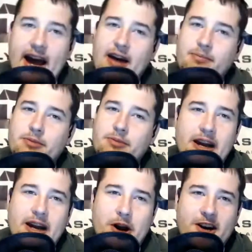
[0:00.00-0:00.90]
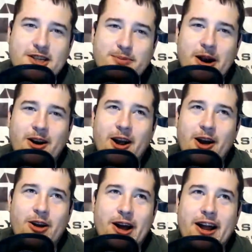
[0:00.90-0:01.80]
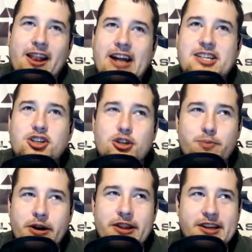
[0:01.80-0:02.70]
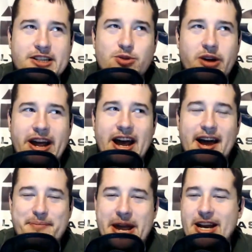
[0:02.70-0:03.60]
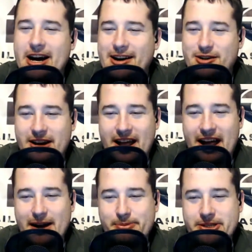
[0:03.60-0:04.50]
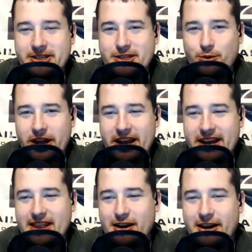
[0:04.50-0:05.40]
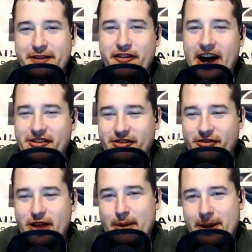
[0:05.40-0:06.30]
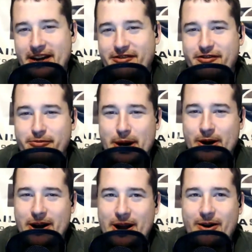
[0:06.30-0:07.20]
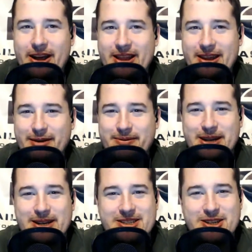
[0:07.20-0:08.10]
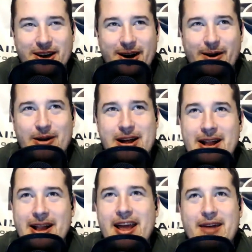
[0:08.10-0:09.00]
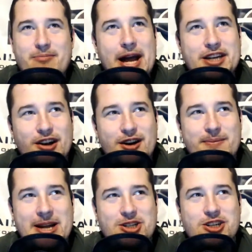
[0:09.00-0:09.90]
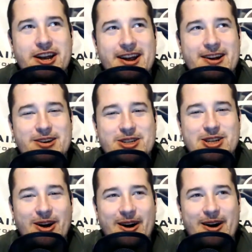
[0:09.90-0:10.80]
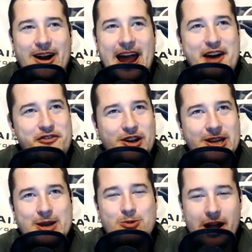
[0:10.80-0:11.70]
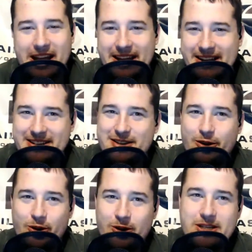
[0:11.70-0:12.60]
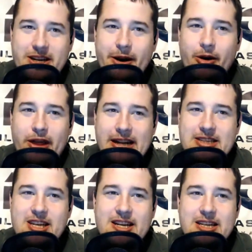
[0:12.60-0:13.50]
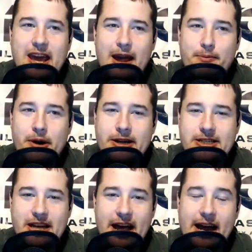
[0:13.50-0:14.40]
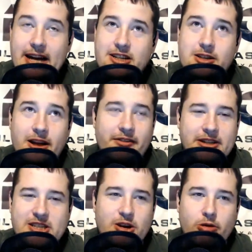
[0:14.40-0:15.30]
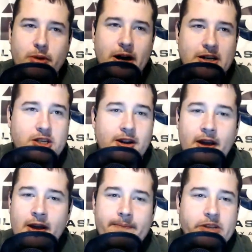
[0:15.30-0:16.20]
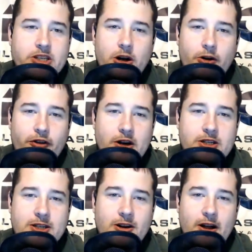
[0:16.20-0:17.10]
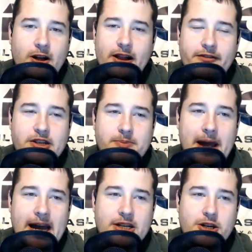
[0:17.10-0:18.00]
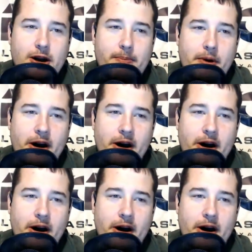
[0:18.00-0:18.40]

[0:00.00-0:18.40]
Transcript: I'm looking at Marcus Mariota. Let's just put it this way I made 100 lineups this week, 35 of them have Mariota in them. So my tournament shares are heavily weighted towards, you know, that 6K price tag. I just love it so much so versatile. I love his matchup.